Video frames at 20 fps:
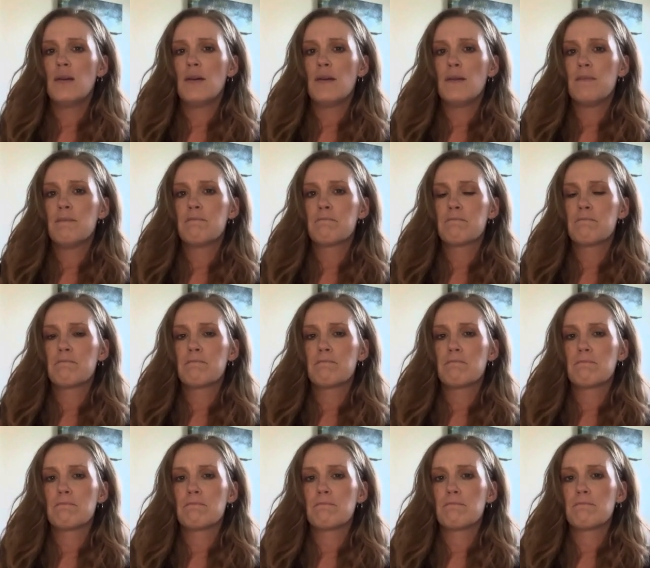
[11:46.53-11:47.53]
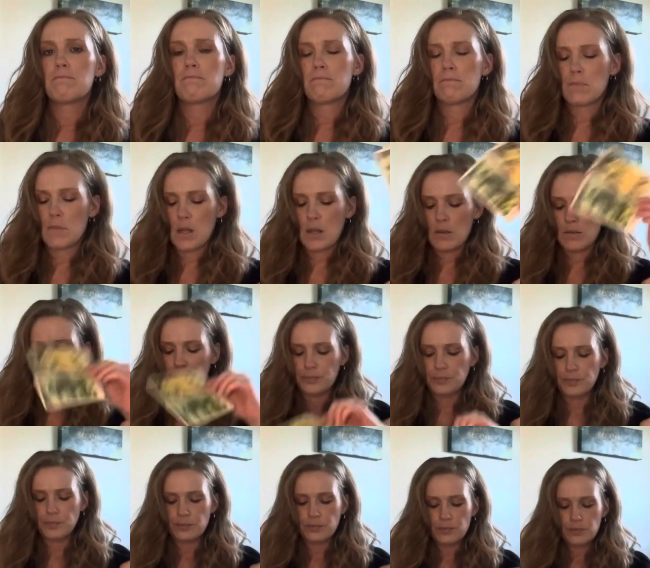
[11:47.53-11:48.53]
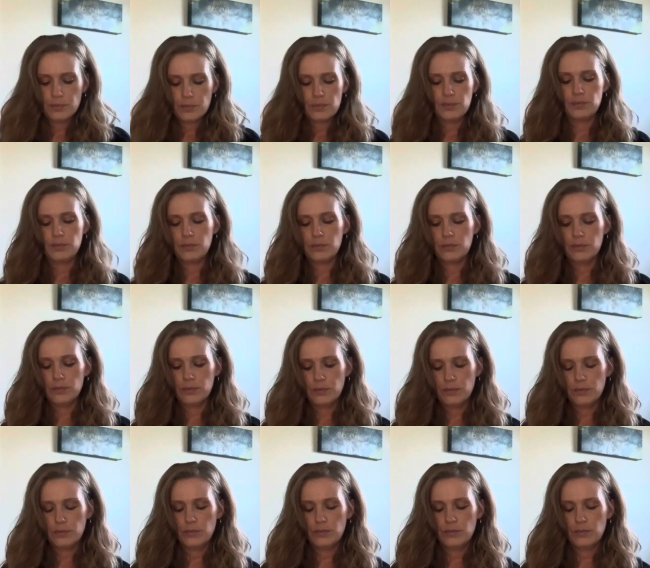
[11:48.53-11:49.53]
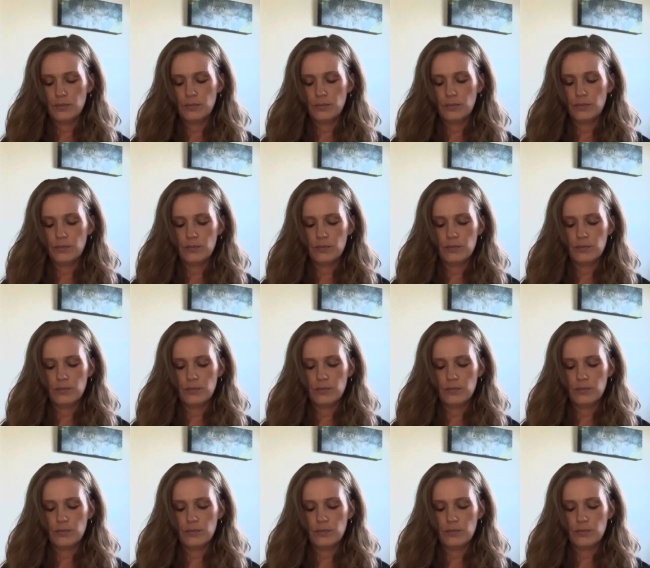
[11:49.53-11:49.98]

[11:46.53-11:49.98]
(no one is talking)